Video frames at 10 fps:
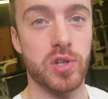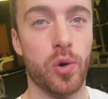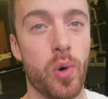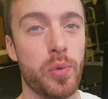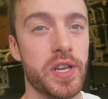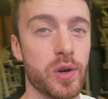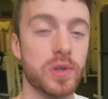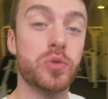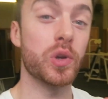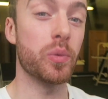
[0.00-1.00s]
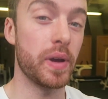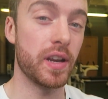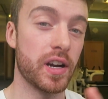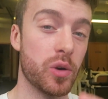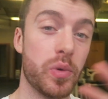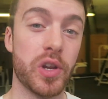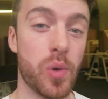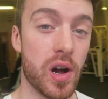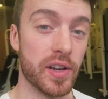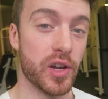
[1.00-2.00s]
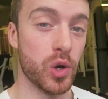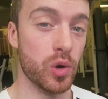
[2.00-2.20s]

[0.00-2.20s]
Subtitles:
So what we do is, we come in here, we do all the